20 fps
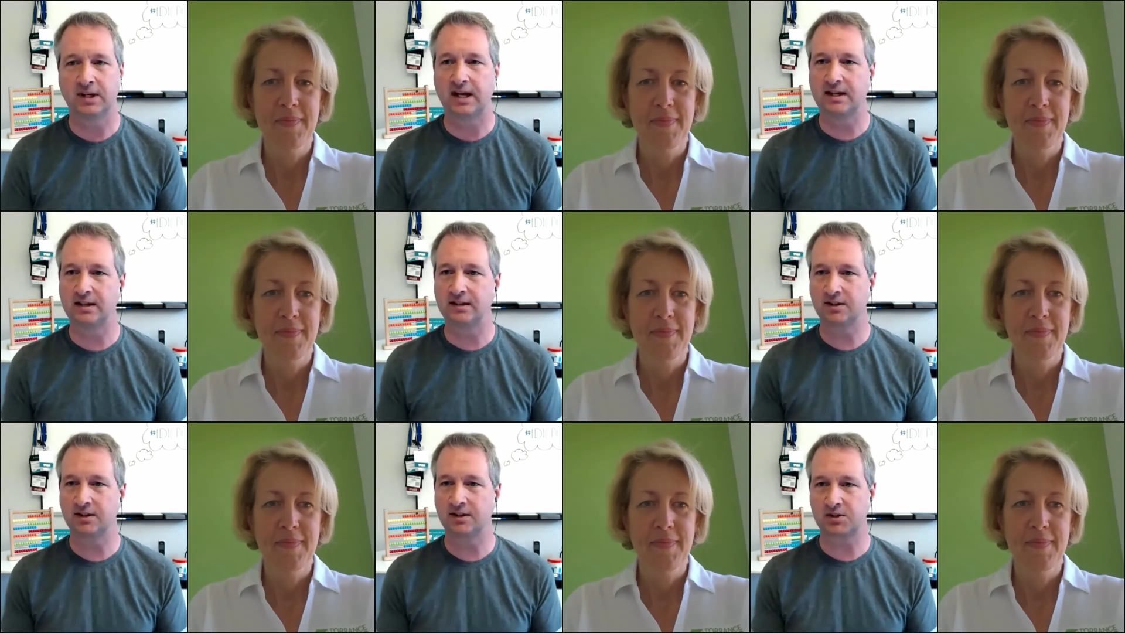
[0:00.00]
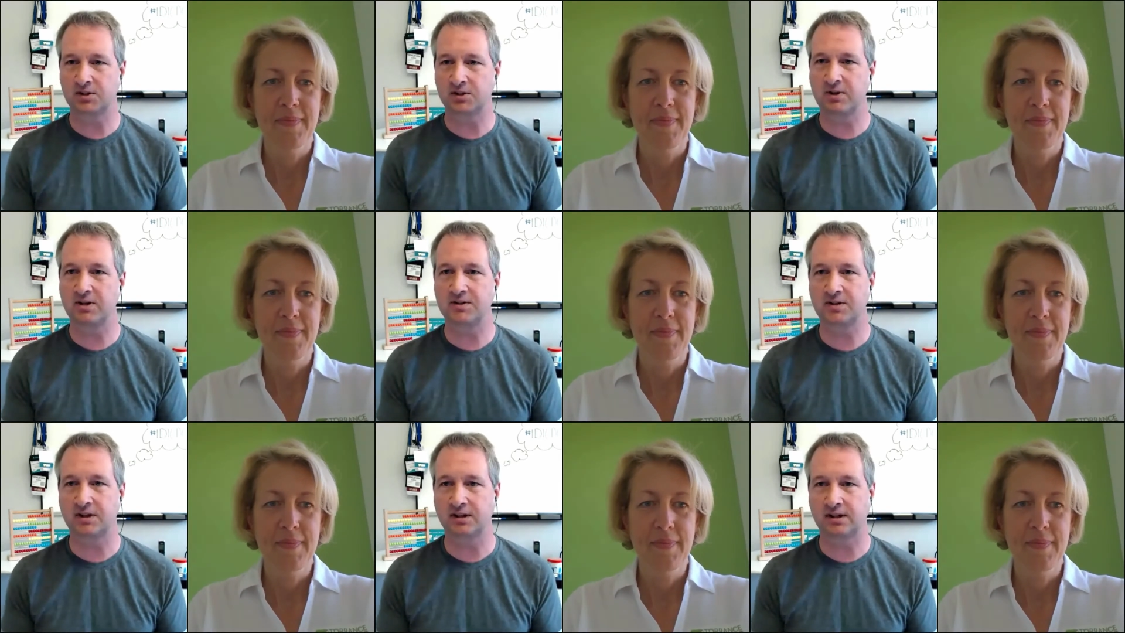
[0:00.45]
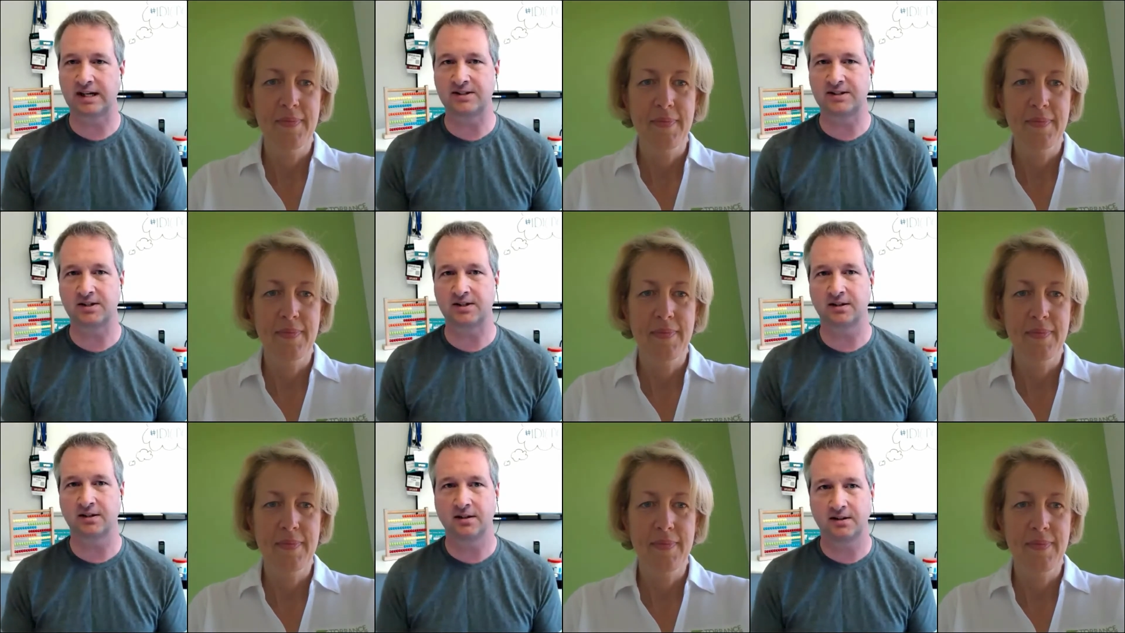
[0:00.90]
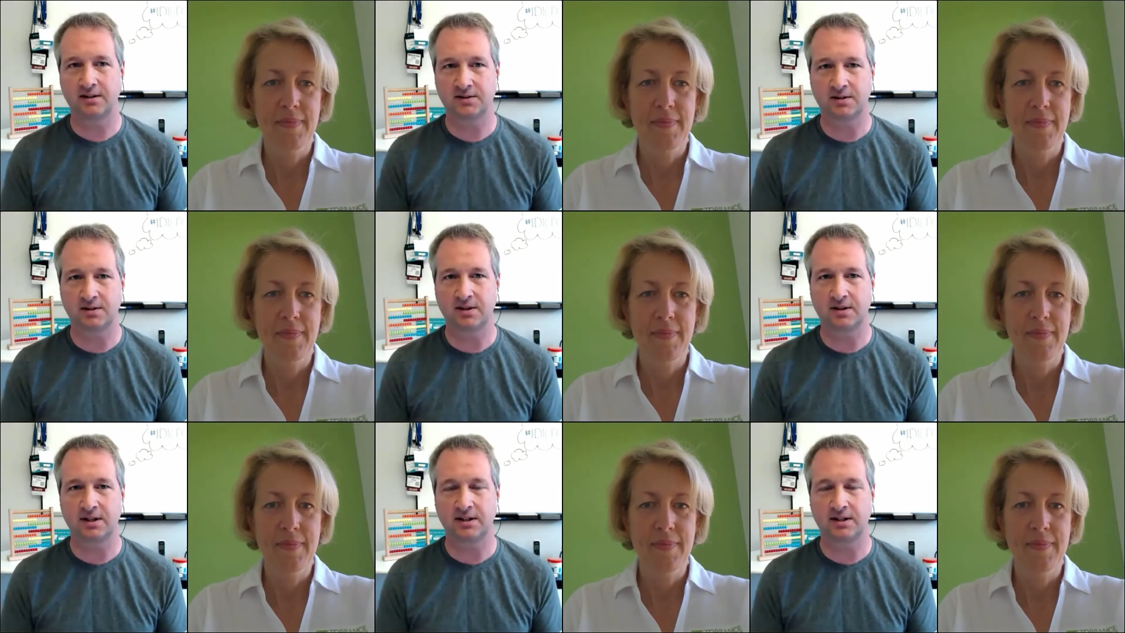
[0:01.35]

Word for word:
Speaker 1: getting the experience on it as a as a,